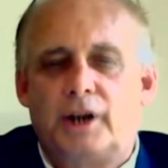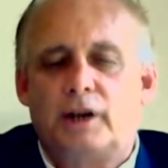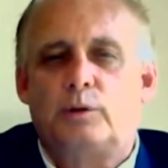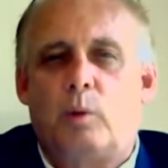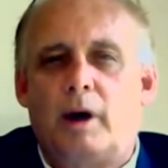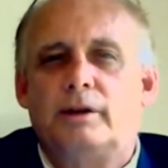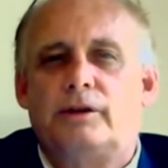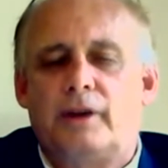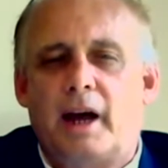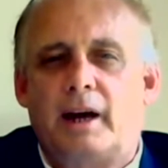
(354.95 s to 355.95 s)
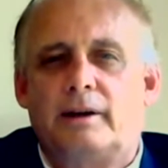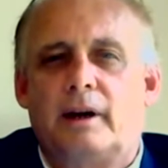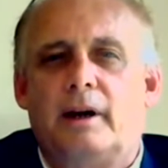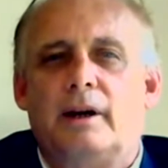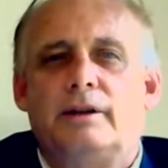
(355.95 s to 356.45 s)
in just one
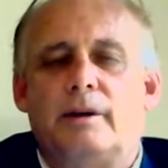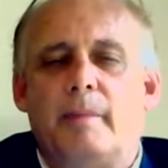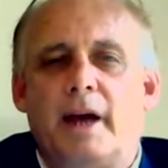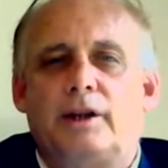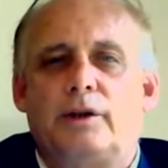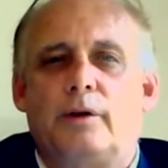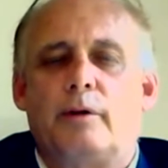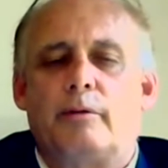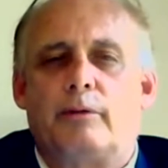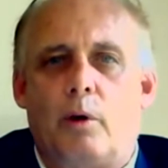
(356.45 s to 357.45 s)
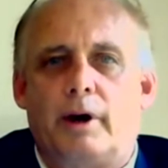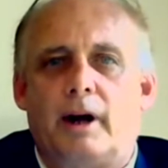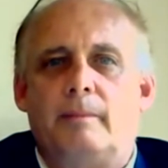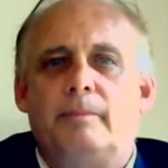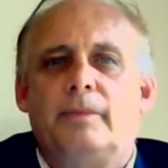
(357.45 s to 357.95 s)
state to make sure that
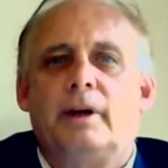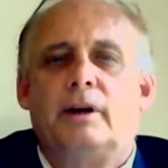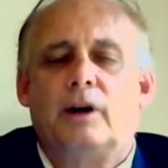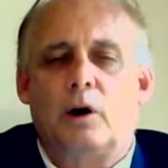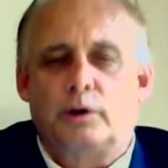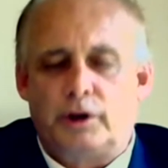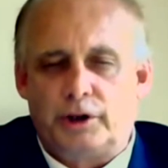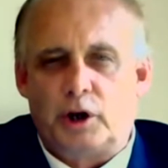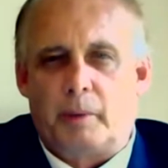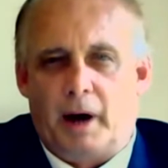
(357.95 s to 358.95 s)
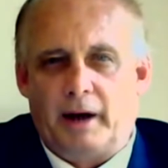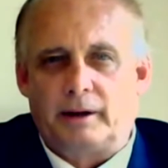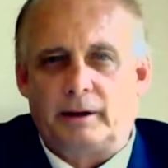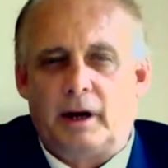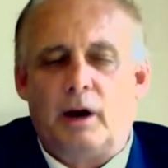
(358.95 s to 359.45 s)
Florida goes to Joe
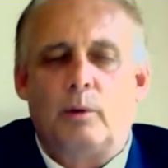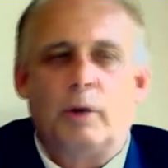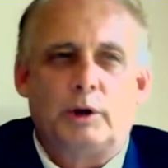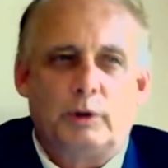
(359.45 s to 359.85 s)
Biden,